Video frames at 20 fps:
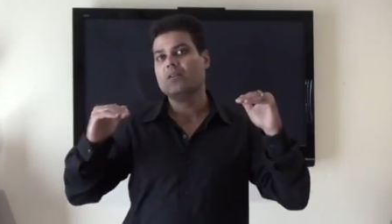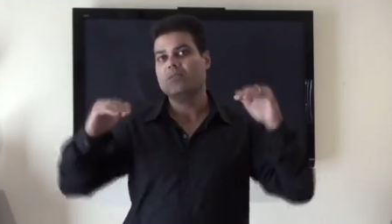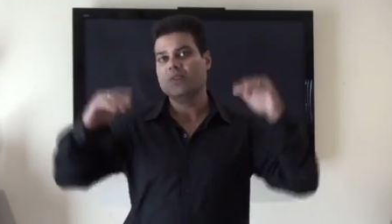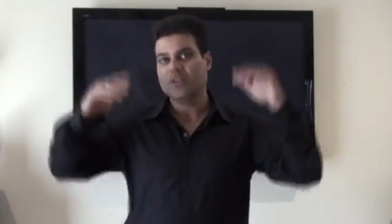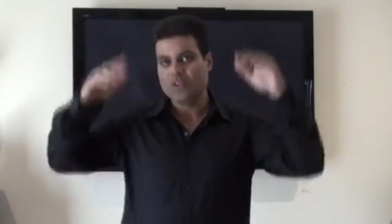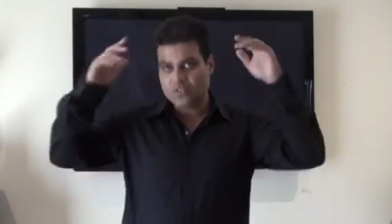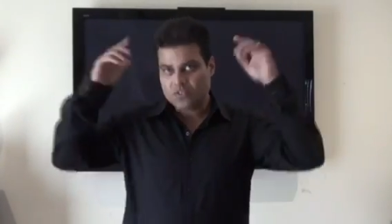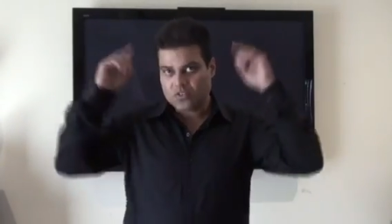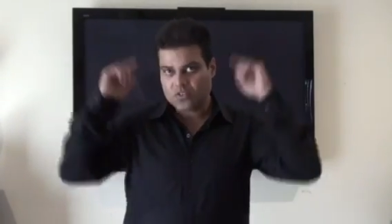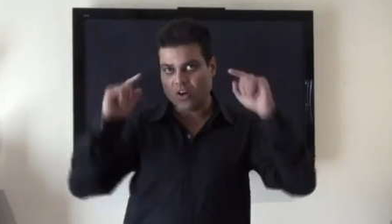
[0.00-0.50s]

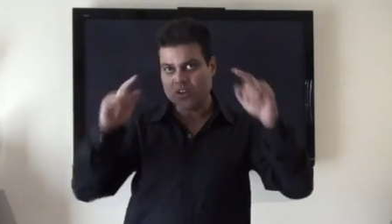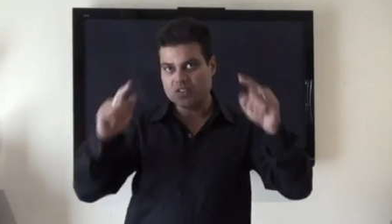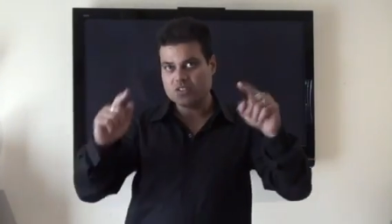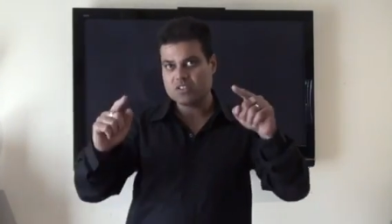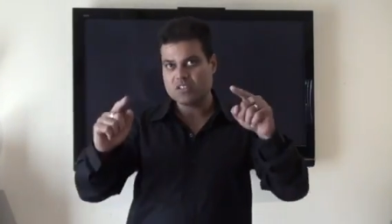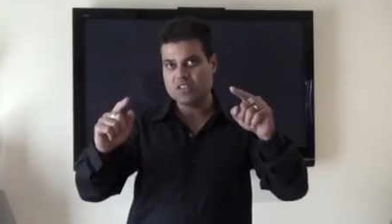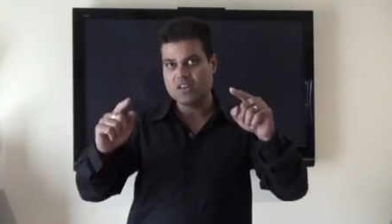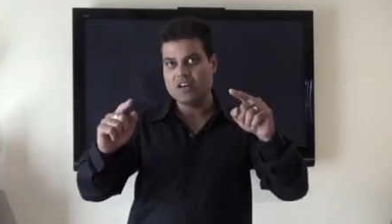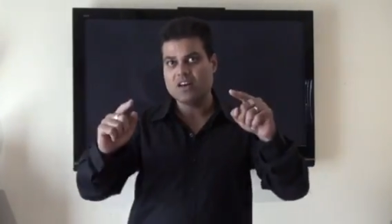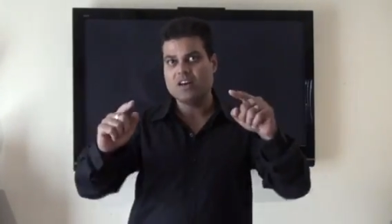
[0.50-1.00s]
When your
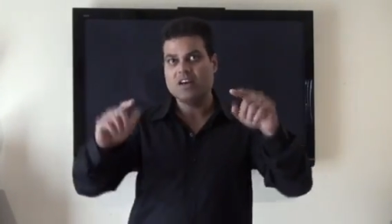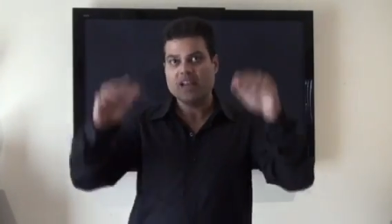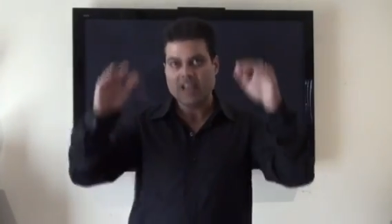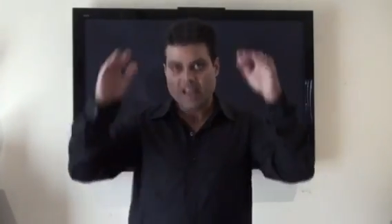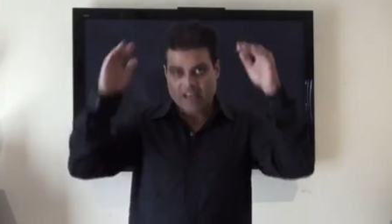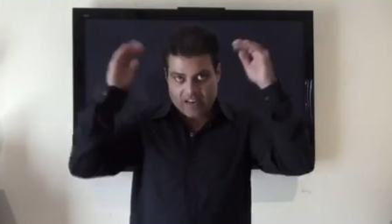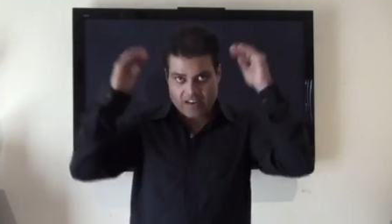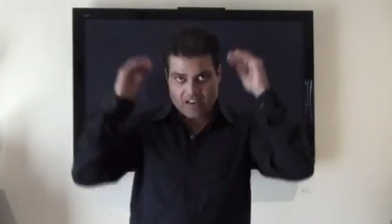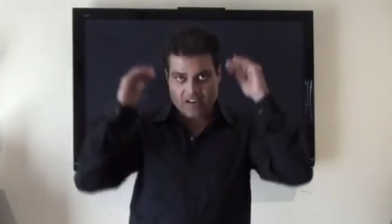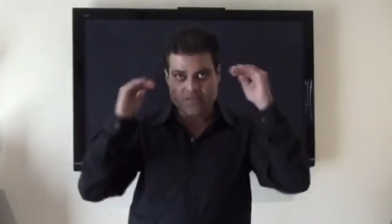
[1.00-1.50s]
thoughts are
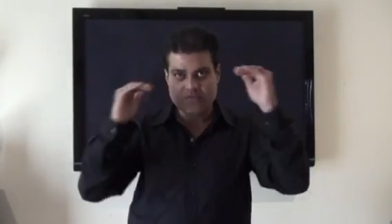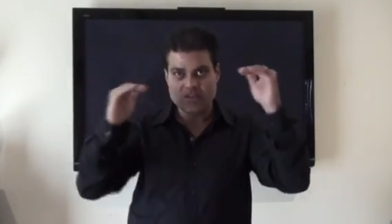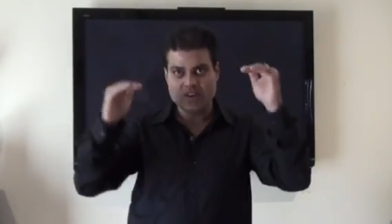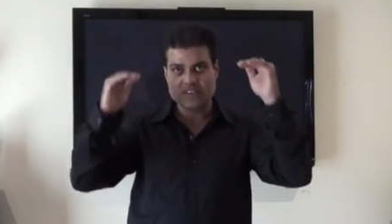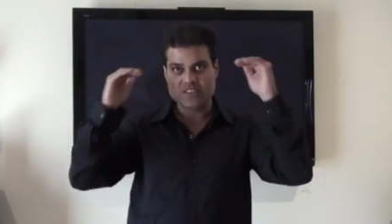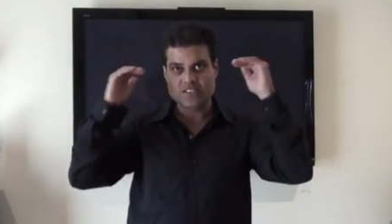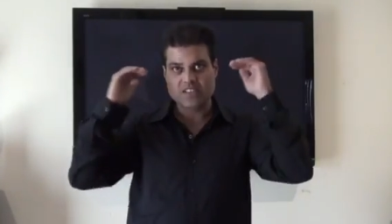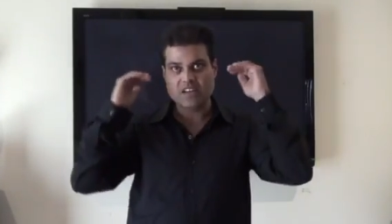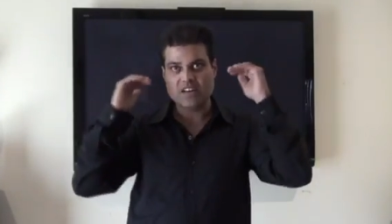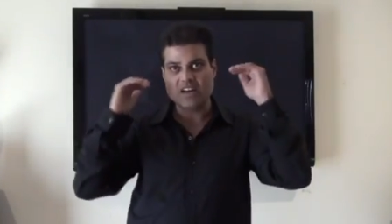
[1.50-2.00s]

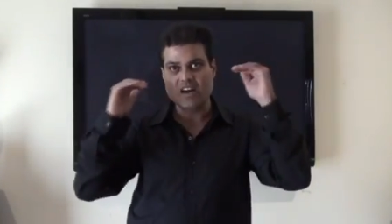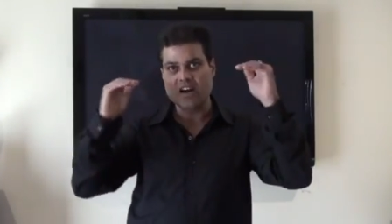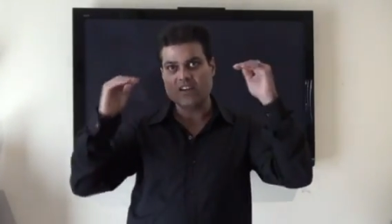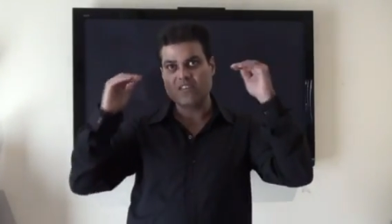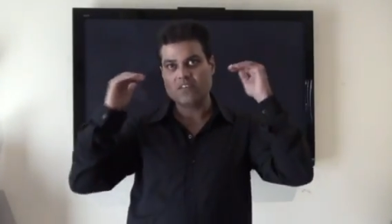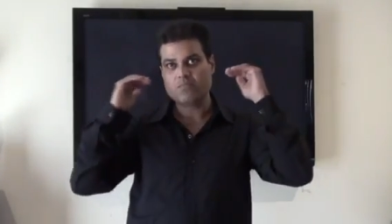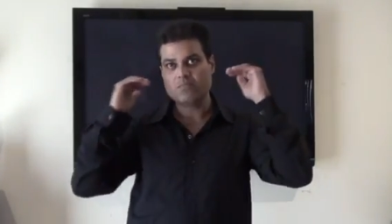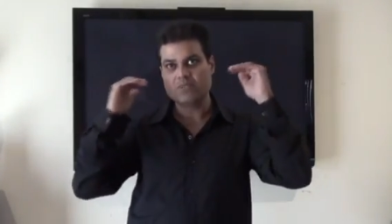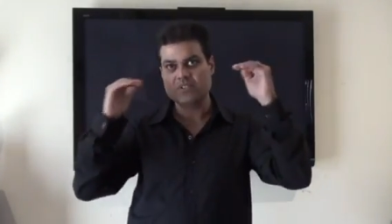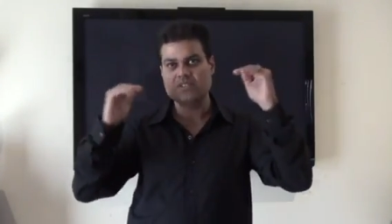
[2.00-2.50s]
functioning at
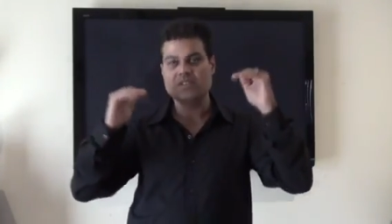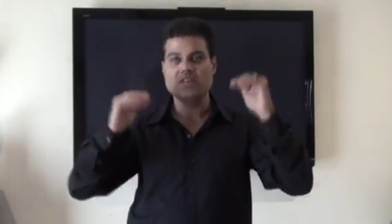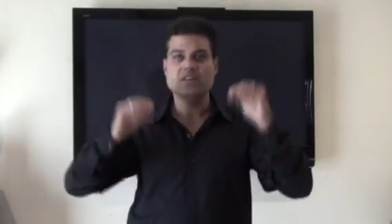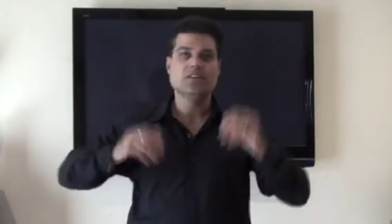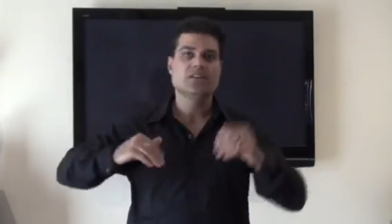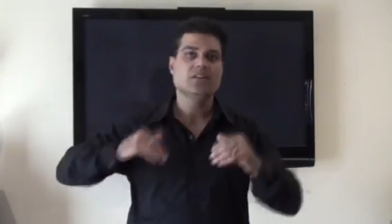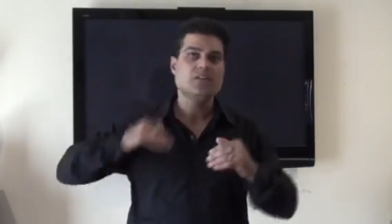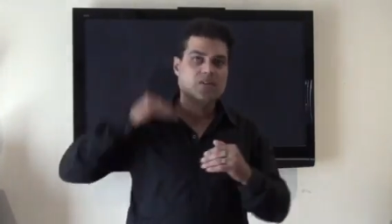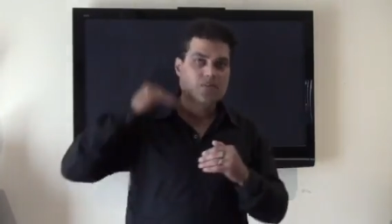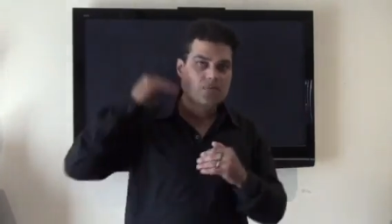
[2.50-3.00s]

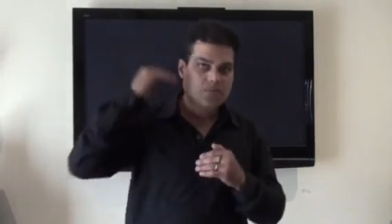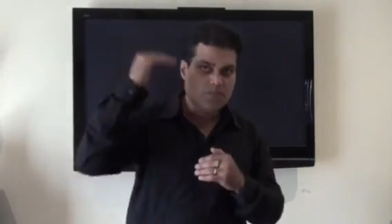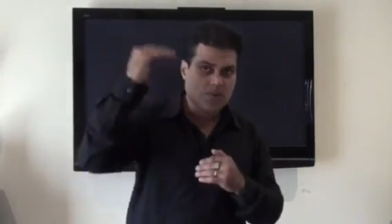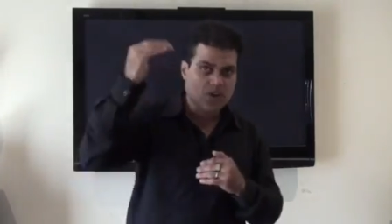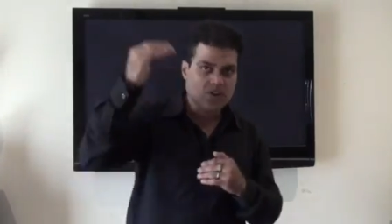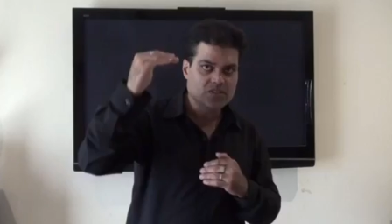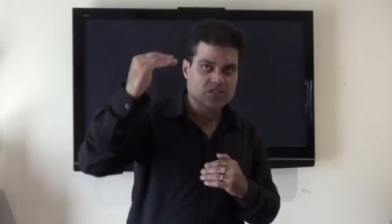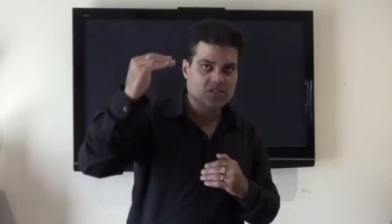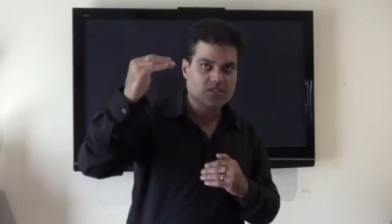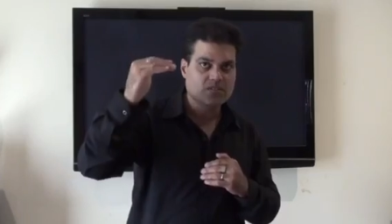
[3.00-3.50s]
100%
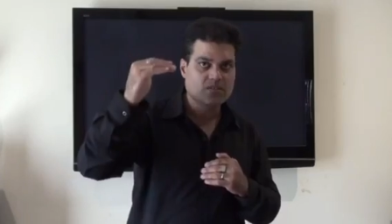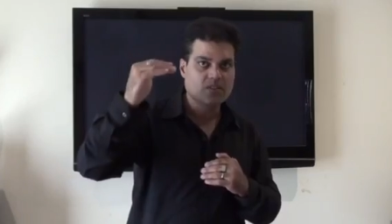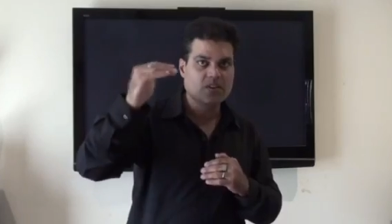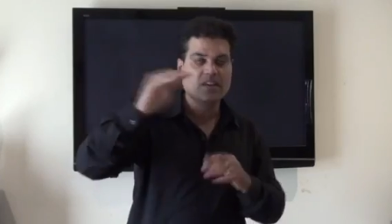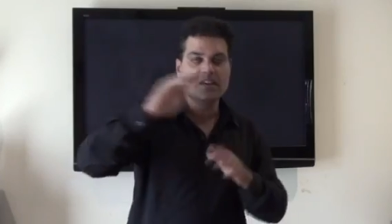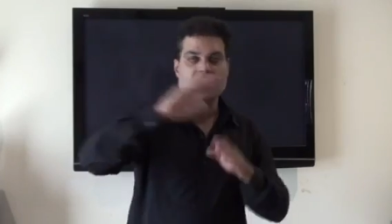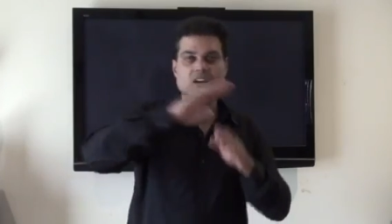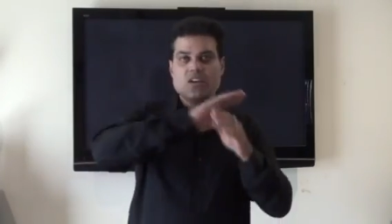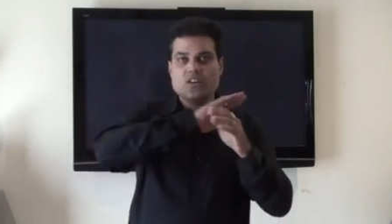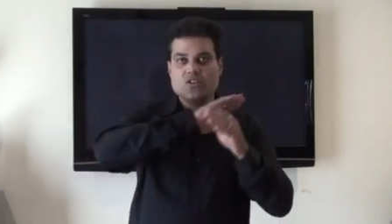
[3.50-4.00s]

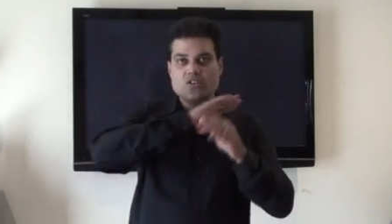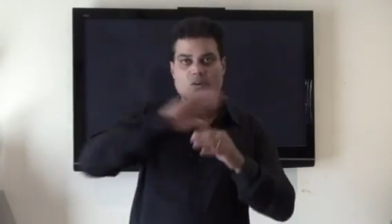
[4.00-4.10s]
positively,